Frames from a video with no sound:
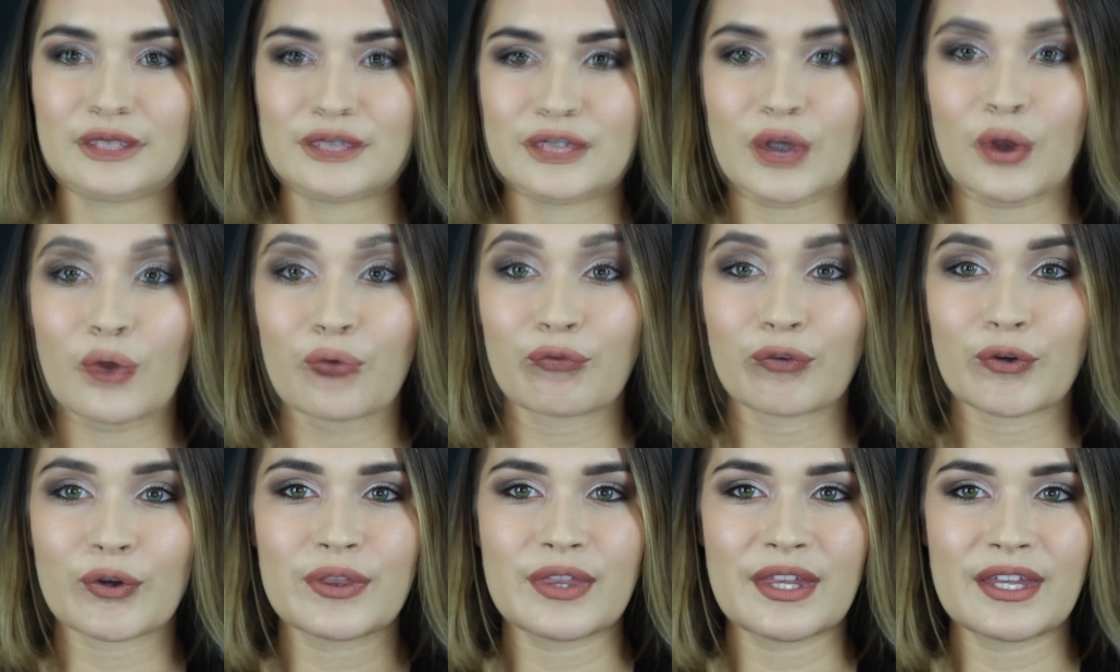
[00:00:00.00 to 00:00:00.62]
So
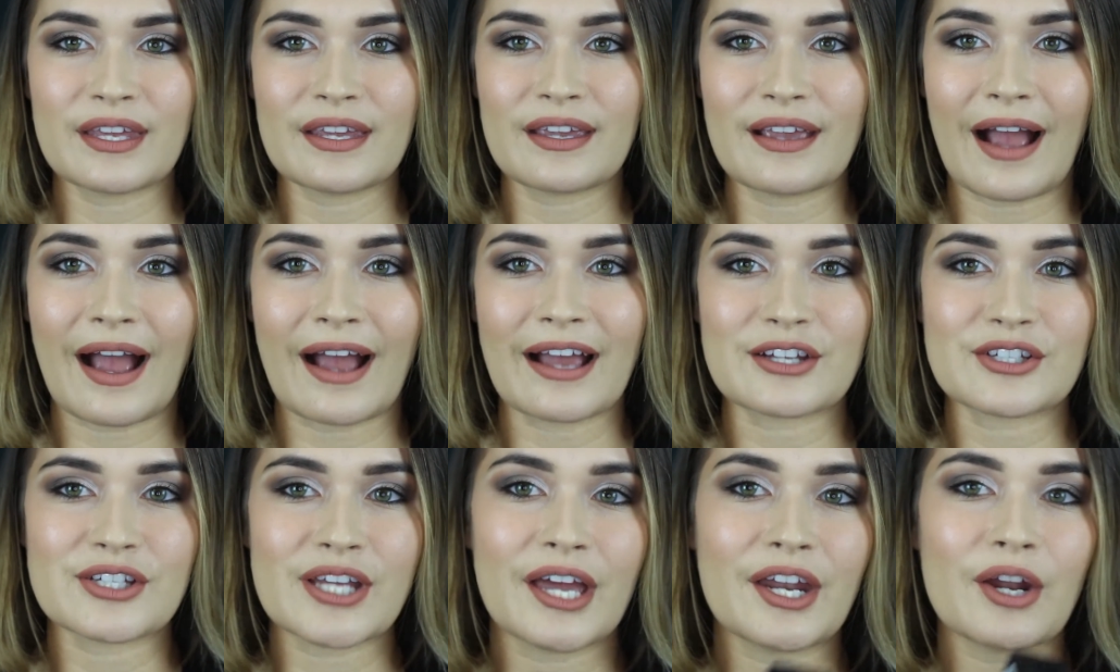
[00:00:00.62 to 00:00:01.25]
for the
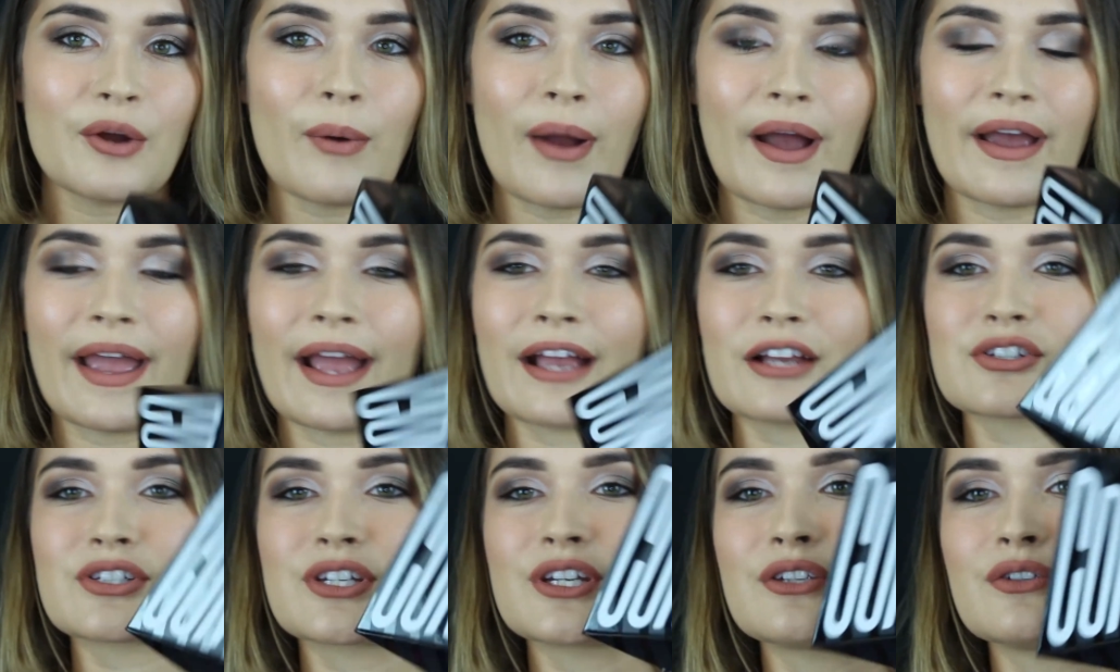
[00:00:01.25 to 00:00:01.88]
eyeshadow, I
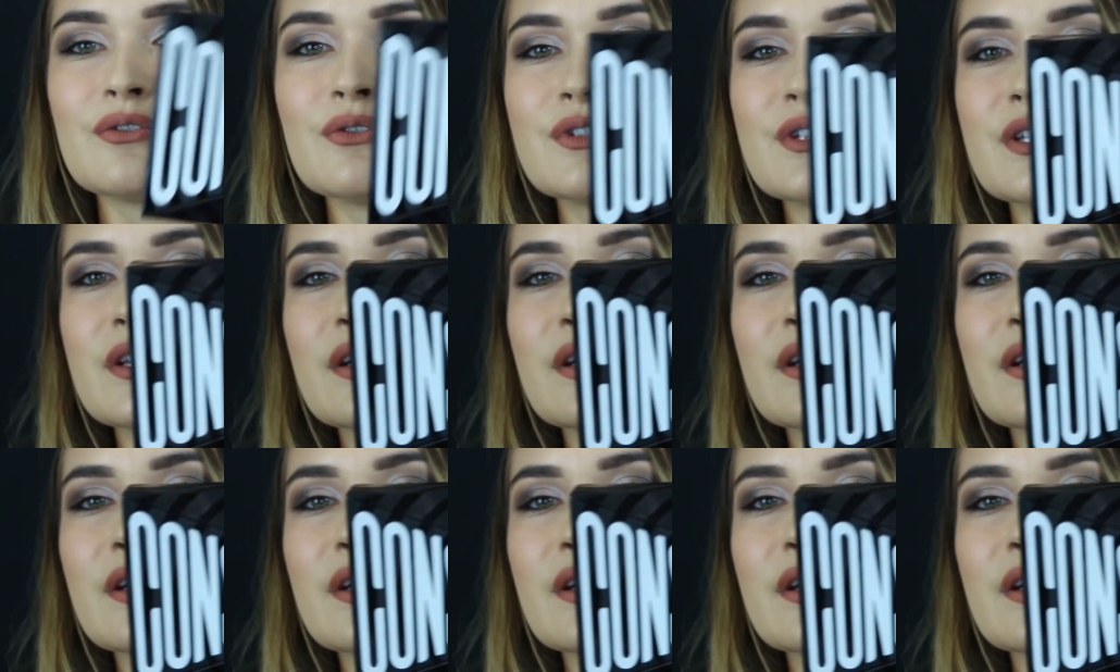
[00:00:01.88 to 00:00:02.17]
actually use